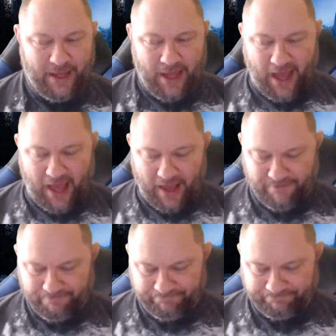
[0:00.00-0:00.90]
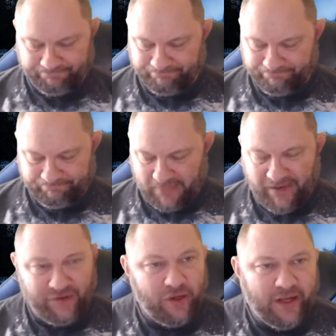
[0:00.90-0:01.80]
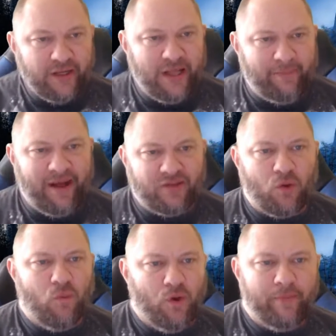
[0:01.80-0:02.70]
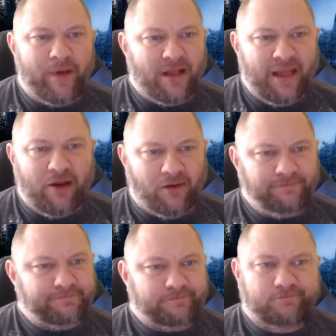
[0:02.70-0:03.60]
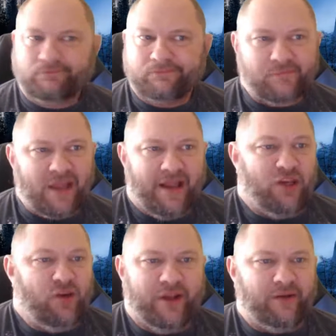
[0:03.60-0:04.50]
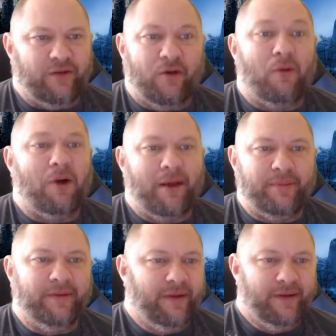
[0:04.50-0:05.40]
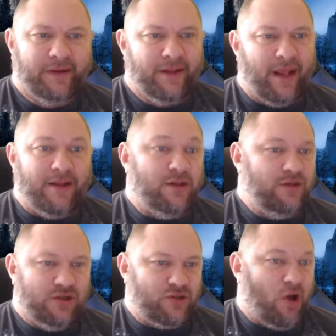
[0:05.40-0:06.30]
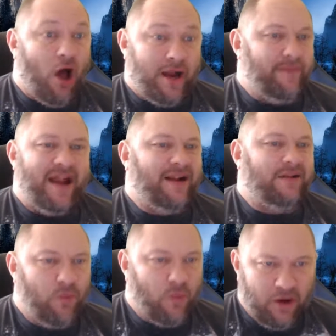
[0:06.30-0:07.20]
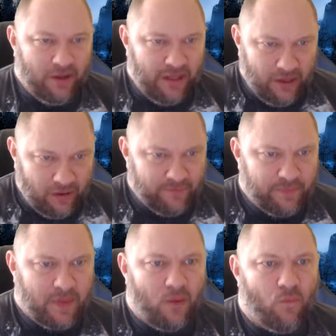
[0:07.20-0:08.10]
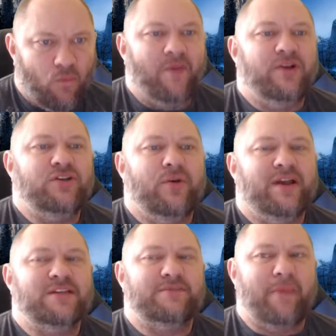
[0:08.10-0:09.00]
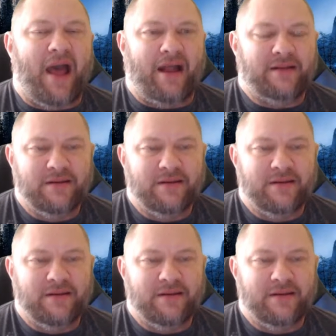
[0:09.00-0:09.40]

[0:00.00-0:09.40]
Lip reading: And if you didn't come out the womb a leader and you didn't grow up and just automatically were a leader, why would you expect